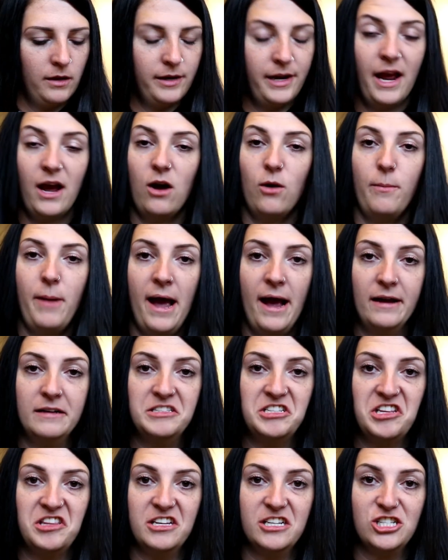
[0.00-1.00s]
Now back
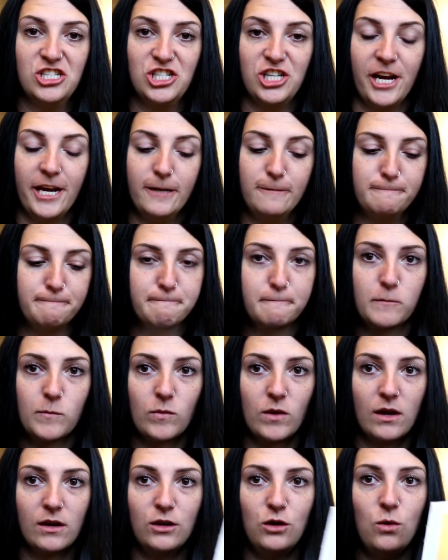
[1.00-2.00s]
to this shit.
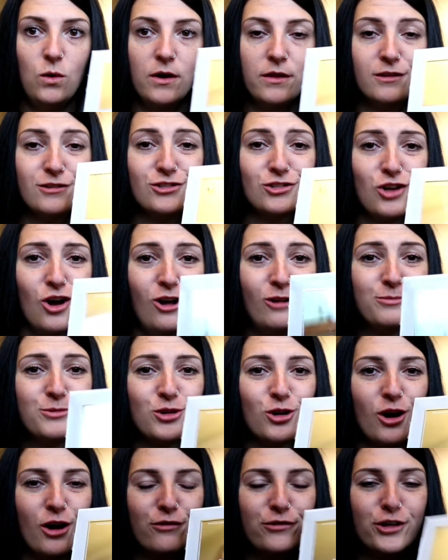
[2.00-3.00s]
You are the
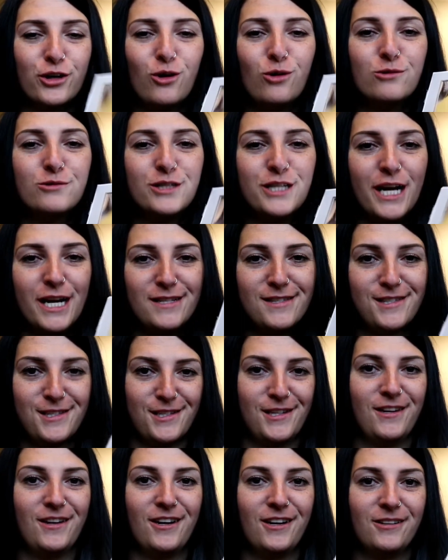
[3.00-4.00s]
sculptor of your own
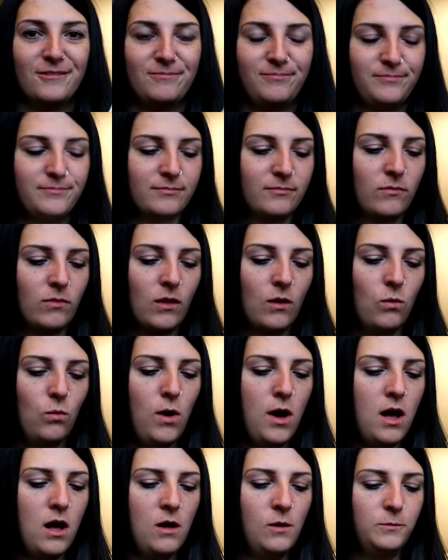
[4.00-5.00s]
destiny.
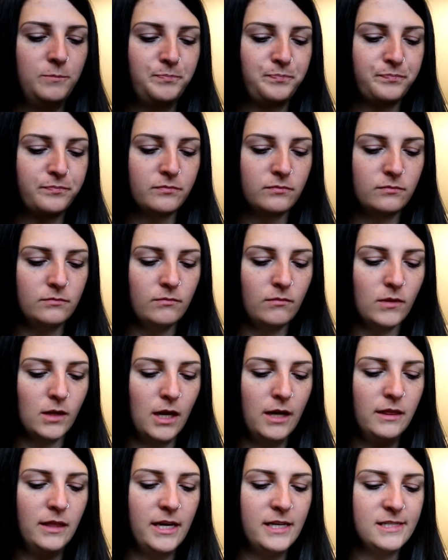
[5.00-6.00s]
Well,
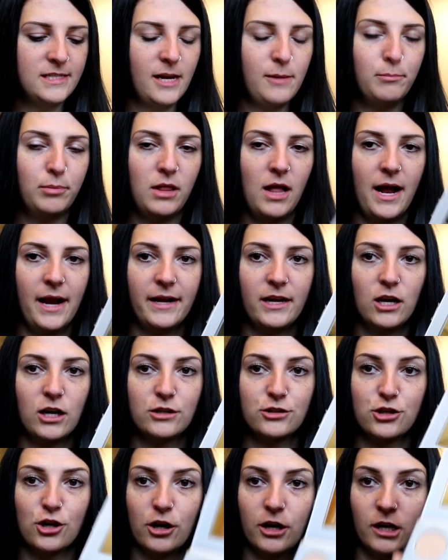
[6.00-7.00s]
unless I'm planning
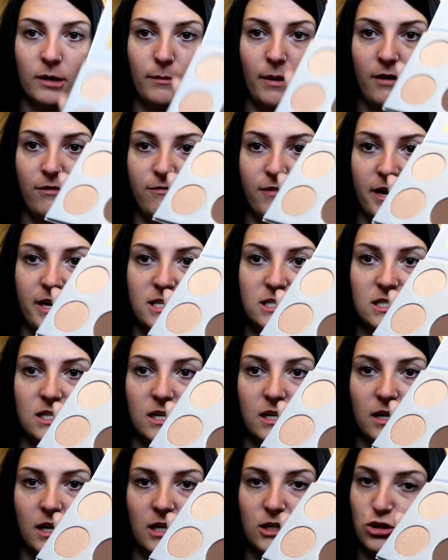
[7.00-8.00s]
on turning my face
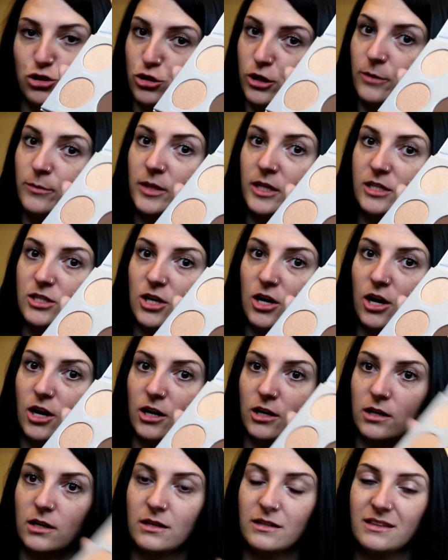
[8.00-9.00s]
extremely
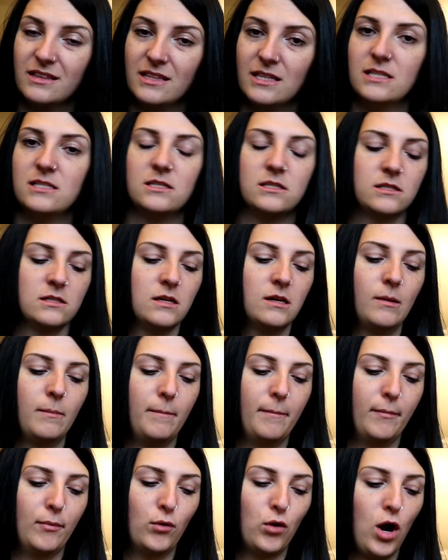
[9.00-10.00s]
dark, this
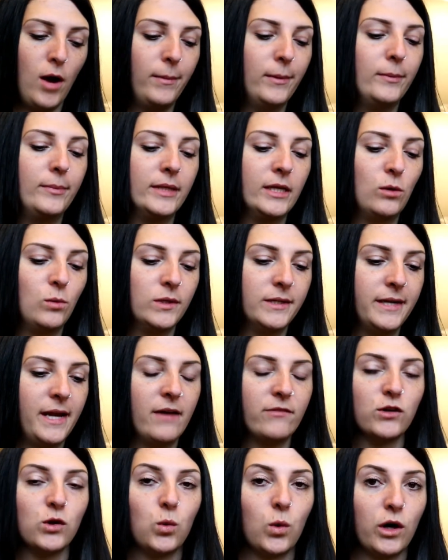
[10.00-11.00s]
probably will
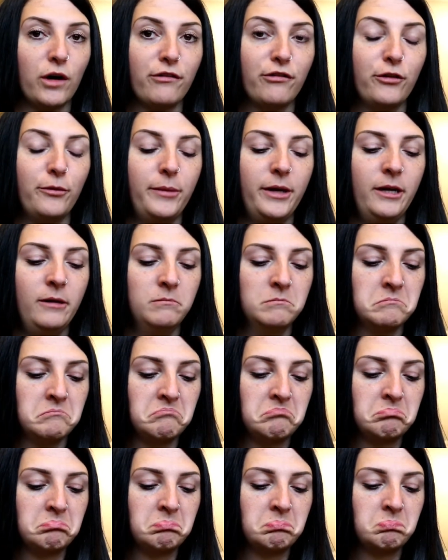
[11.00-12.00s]
never work for me.
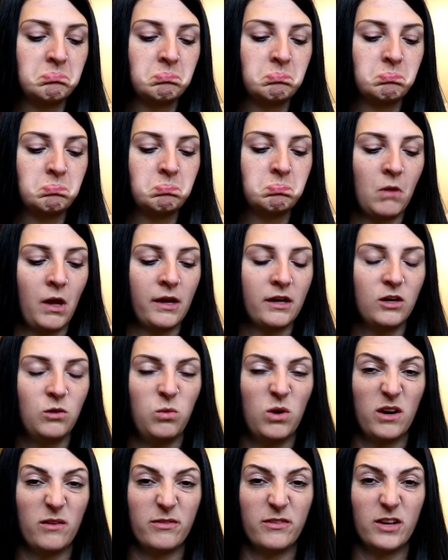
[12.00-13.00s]

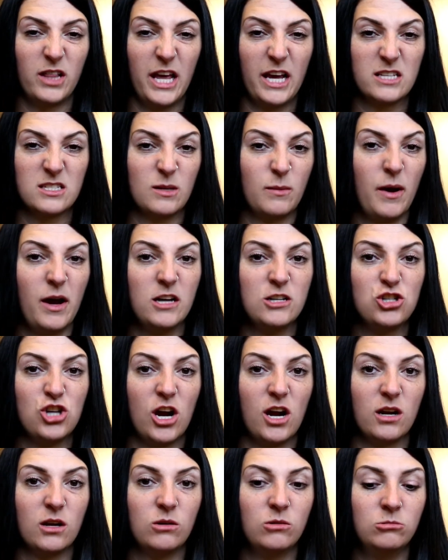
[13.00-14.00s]
Could work for like some
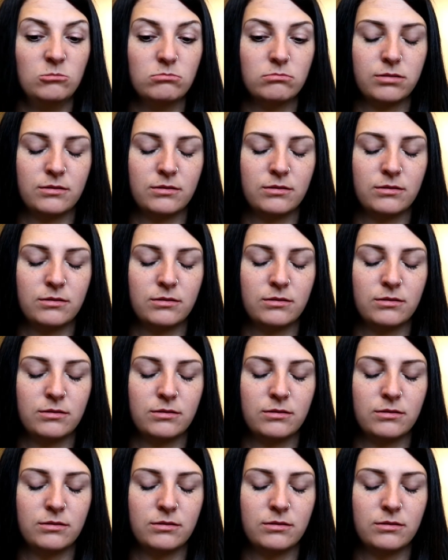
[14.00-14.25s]
eyeshadow.